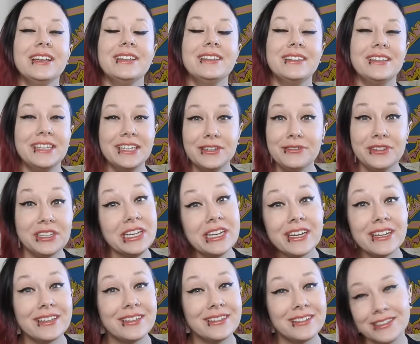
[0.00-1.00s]

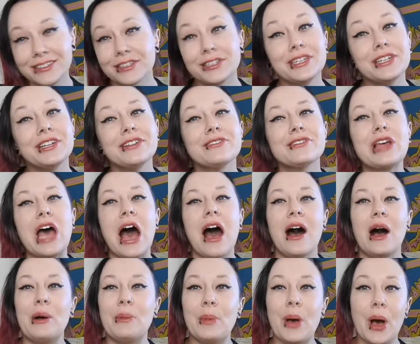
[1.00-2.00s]
TV series,
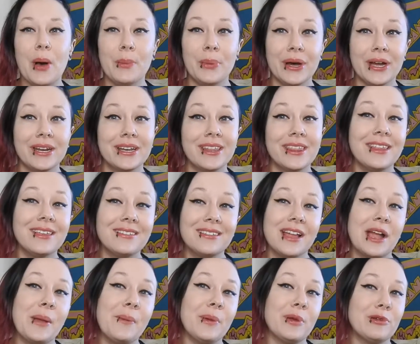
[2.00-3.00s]
but this
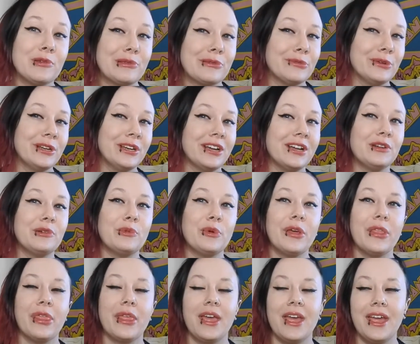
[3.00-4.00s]
time it was redone
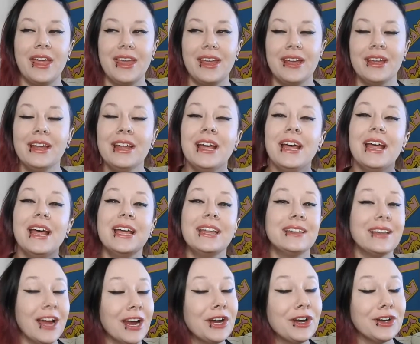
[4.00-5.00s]
with an
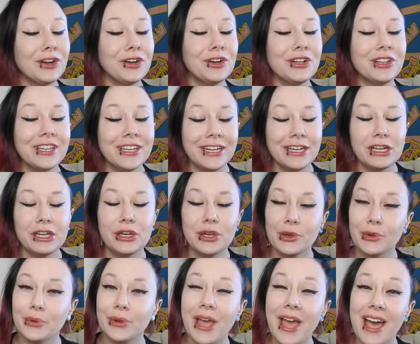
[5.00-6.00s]
entirely
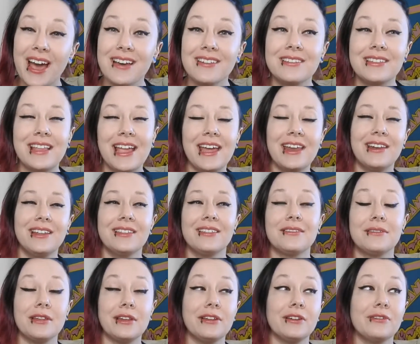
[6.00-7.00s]
new cast, and
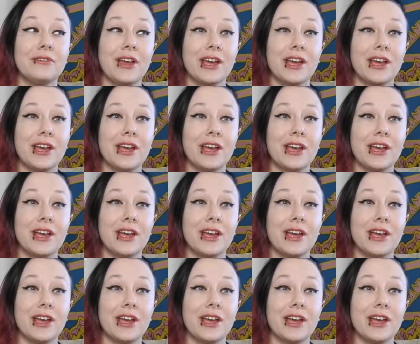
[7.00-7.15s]
instead of